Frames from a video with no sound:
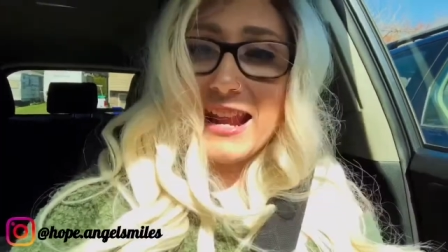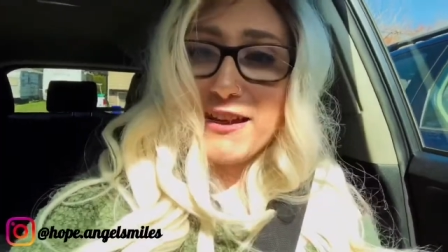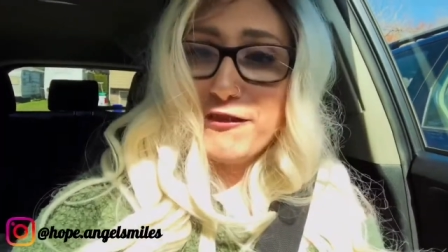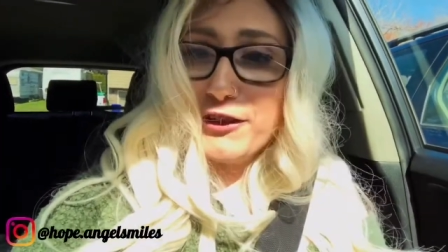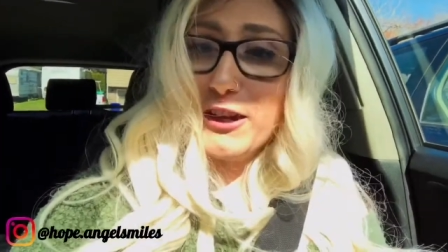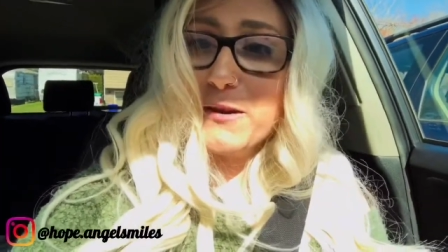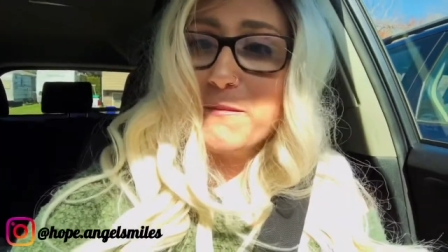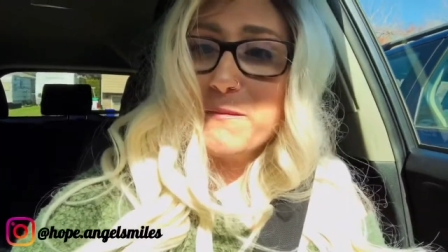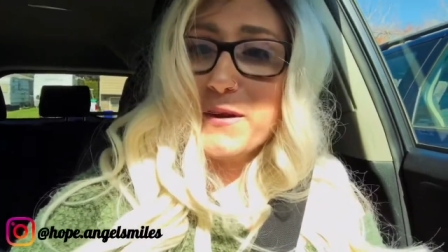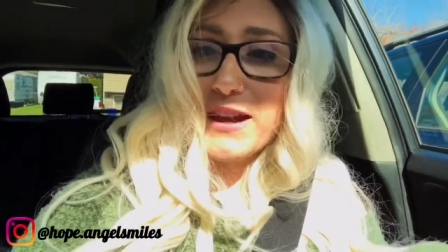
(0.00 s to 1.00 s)
feel like I'm
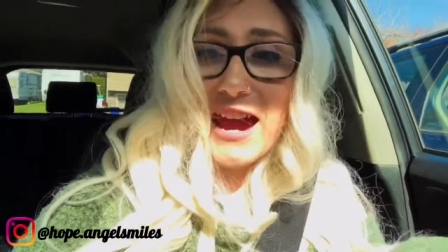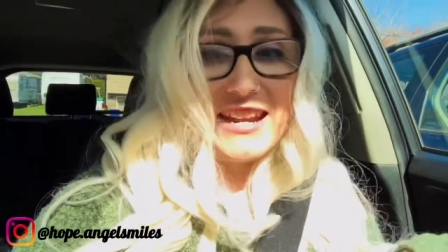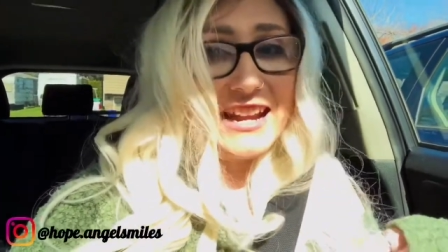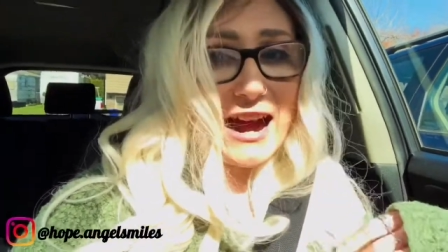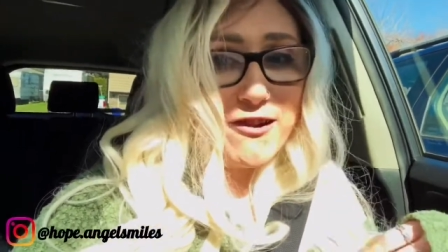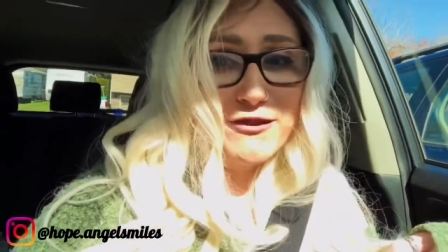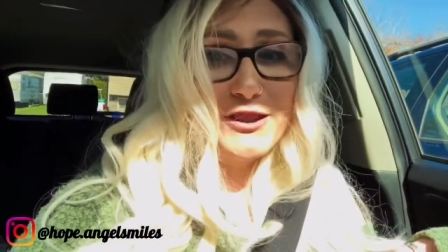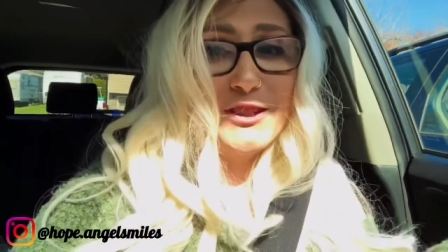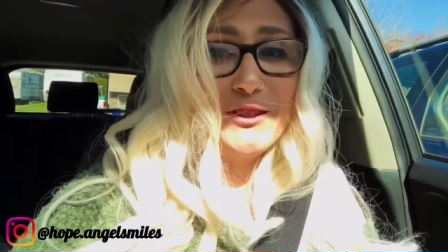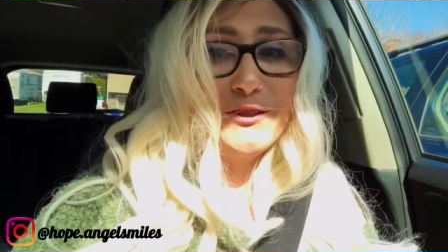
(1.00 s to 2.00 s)
like headed out to
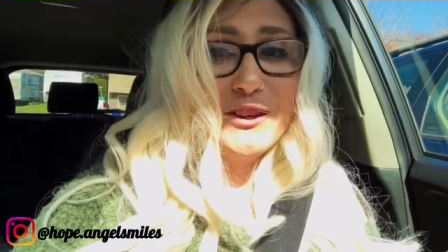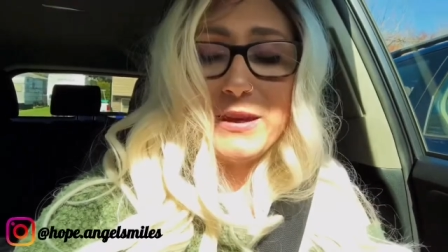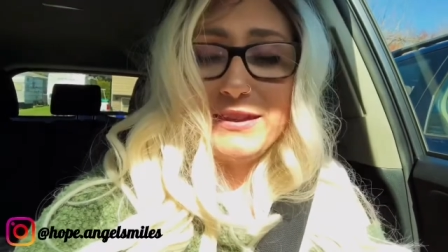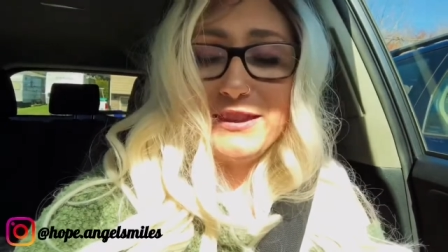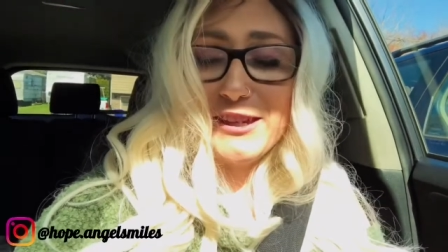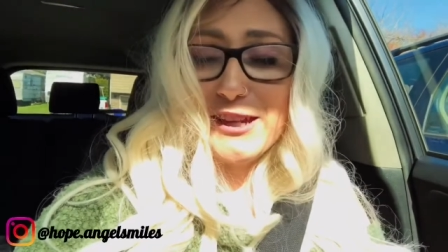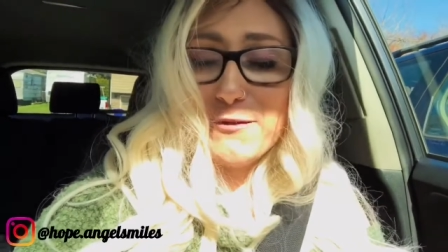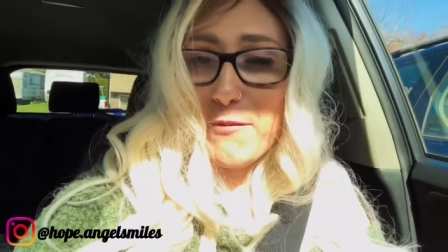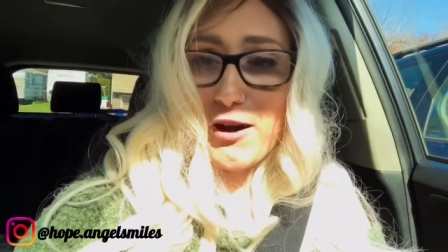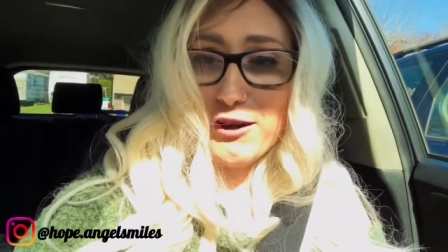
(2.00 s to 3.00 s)
eat the uh,
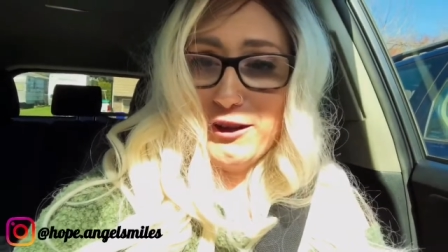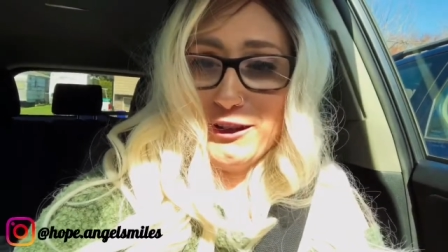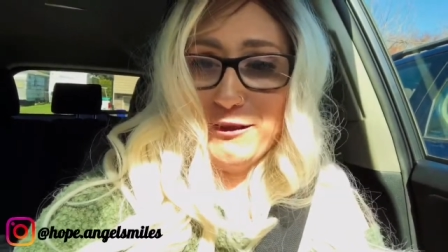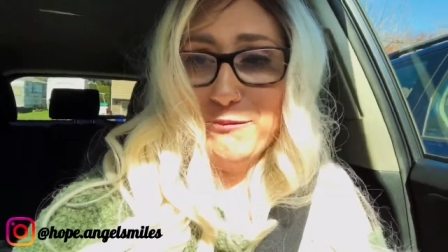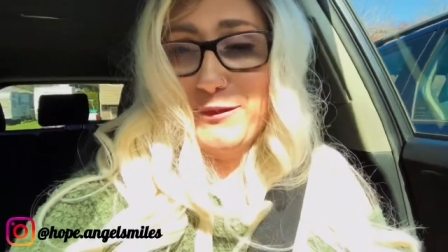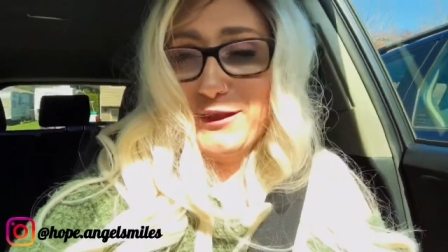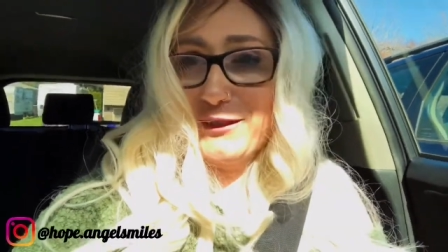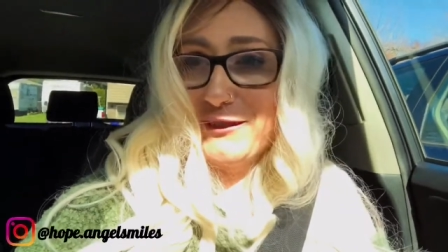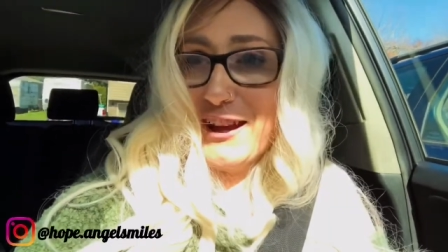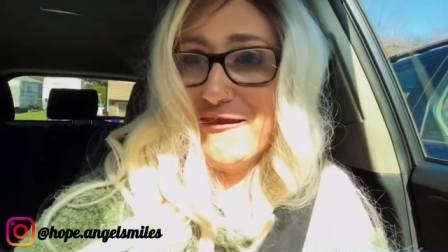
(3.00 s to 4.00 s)
apocalypse or
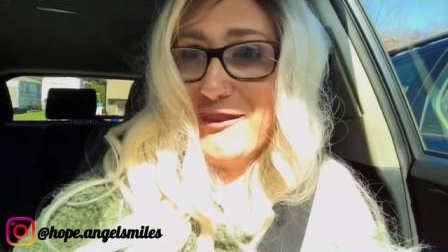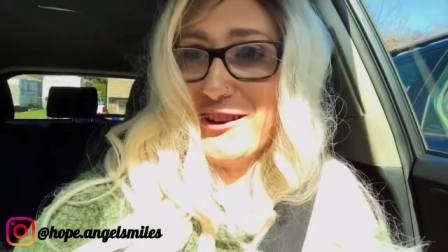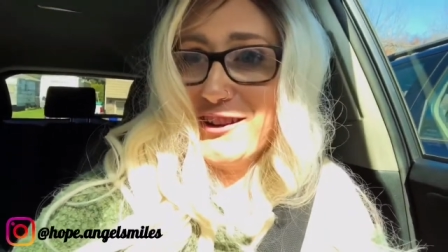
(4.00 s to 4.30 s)
whatever.